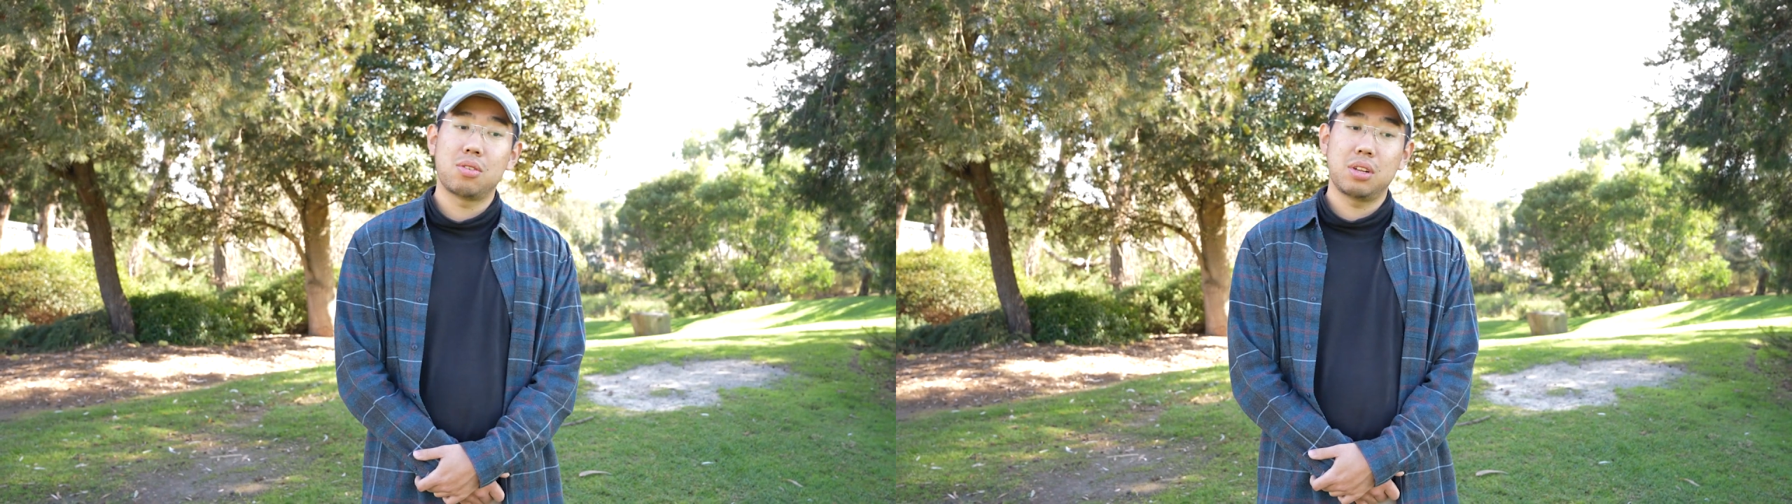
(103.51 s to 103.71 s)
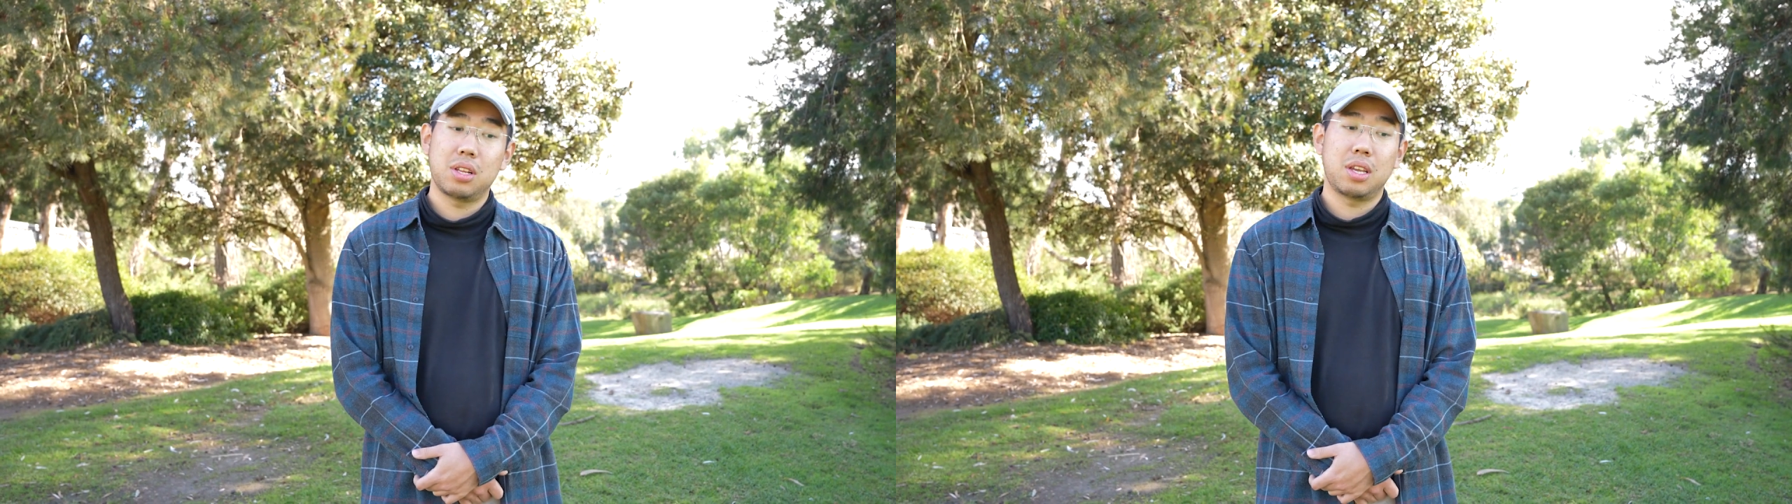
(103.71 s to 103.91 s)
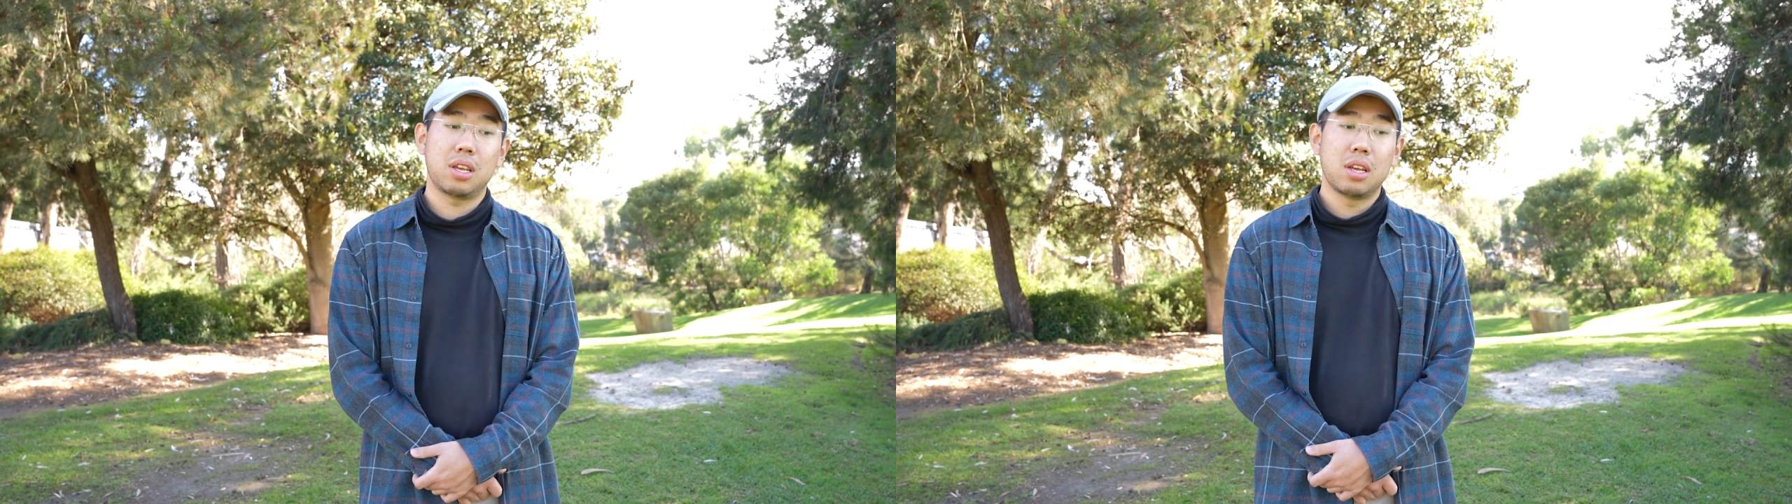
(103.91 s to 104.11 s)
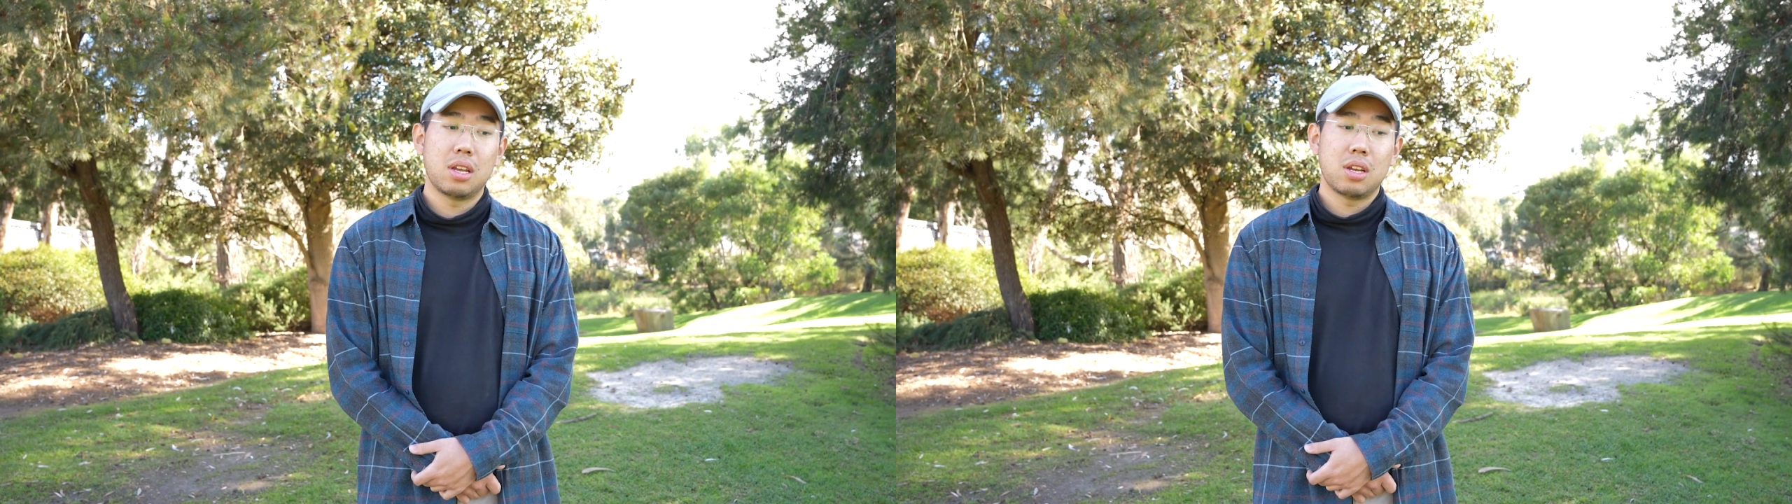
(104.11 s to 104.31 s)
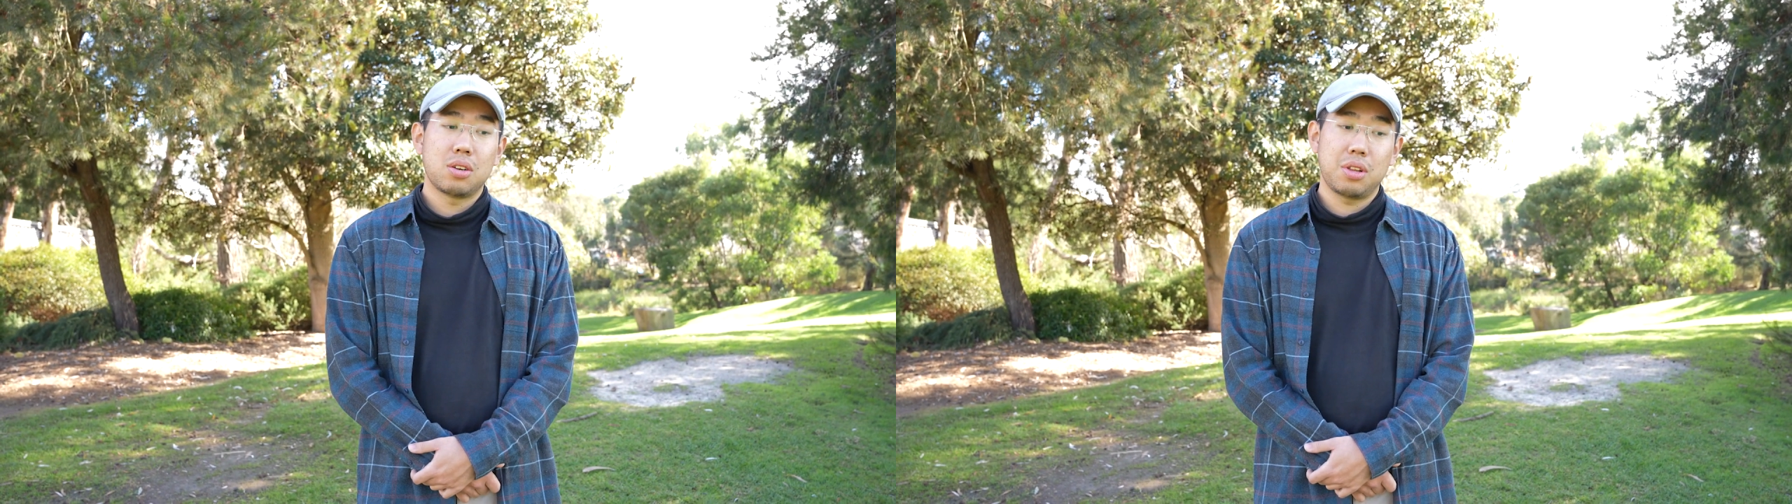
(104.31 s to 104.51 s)
really
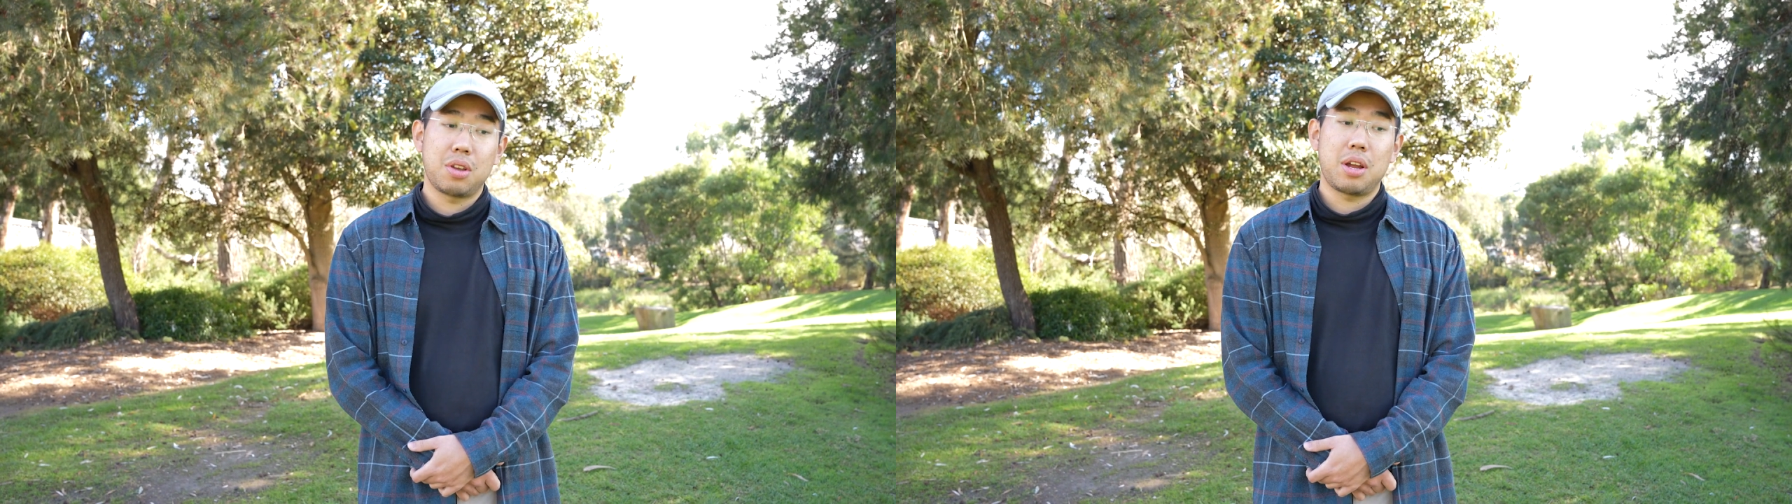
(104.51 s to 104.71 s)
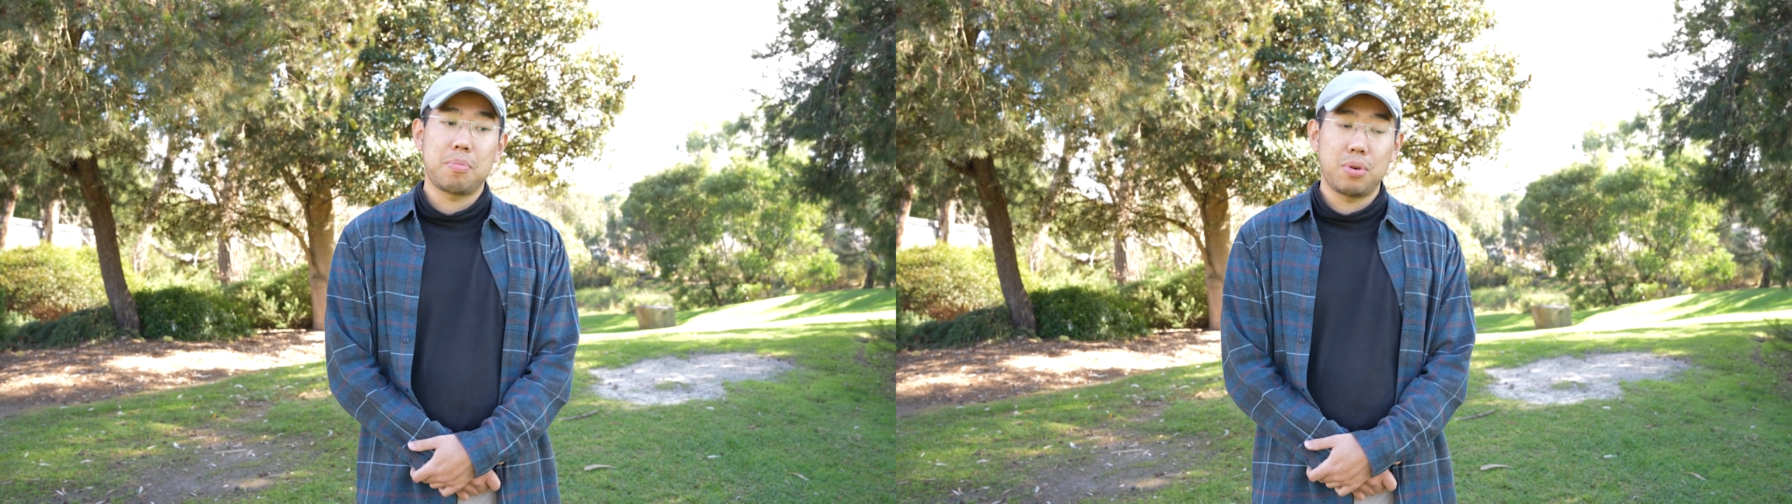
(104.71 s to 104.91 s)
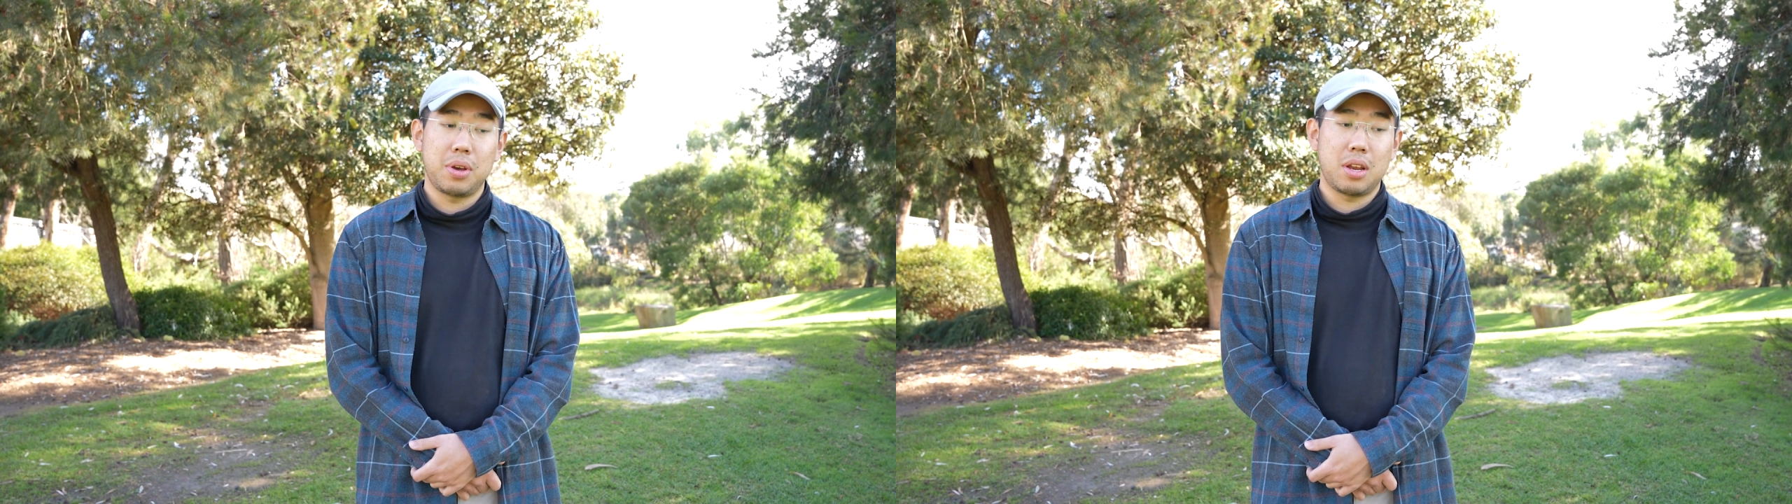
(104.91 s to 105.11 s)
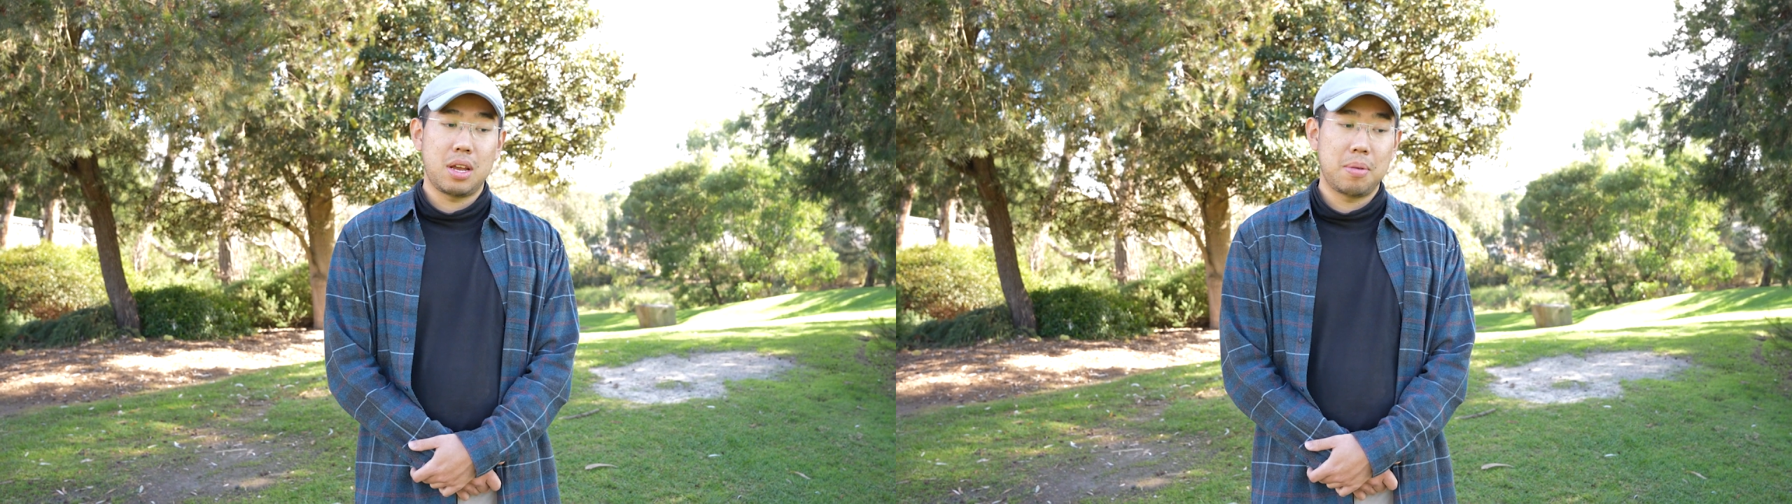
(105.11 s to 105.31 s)
great point,